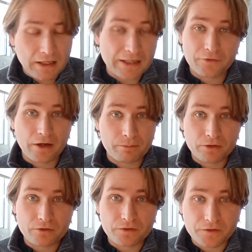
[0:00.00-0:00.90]
God,
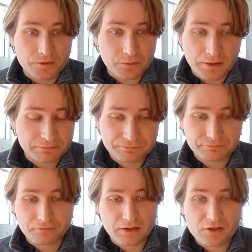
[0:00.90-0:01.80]
cranberry juice is sweet.
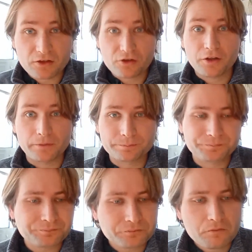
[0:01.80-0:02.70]
This is sugar.
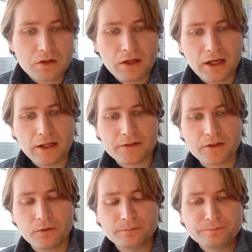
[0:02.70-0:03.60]
Uh,
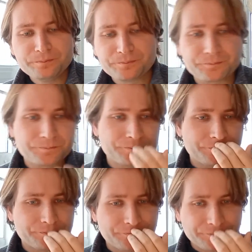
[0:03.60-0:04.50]
so,
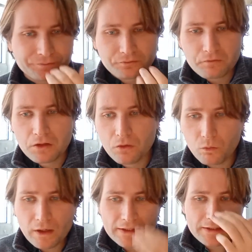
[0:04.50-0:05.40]

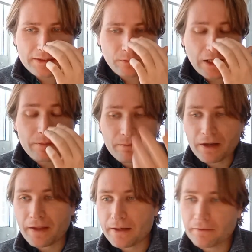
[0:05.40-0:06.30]
what's what I mean
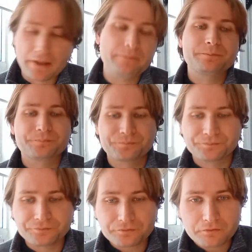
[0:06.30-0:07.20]
by that, right?
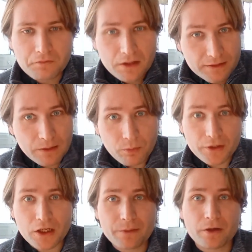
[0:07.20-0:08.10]
At some
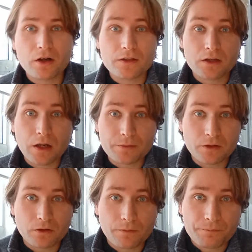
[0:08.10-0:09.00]
point, you come across an
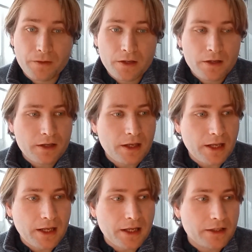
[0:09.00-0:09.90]
obstacle,
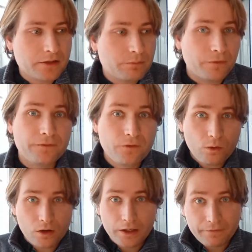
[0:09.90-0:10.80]
and
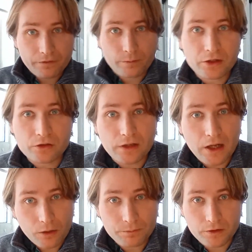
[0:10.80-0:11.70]
before information
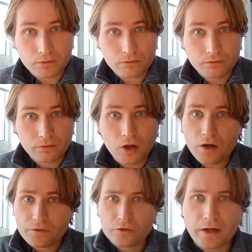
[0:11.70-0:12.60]
helped you,
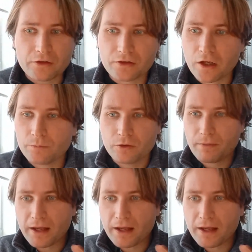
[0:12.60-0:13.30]
law of attraction helped you,